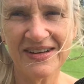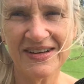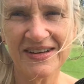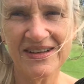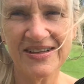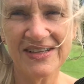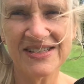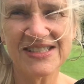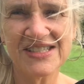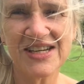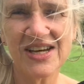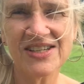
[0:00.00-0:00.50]

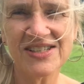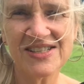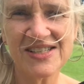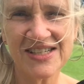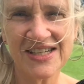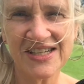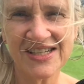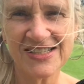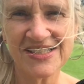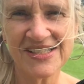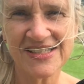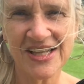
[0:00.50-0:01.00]
it does
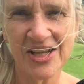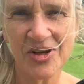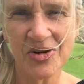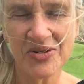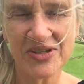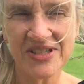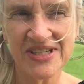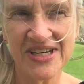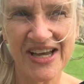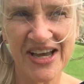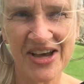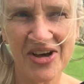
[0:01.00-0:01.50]
take
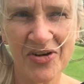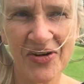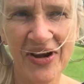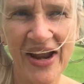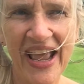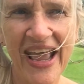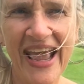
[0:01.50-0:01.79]
slowing down,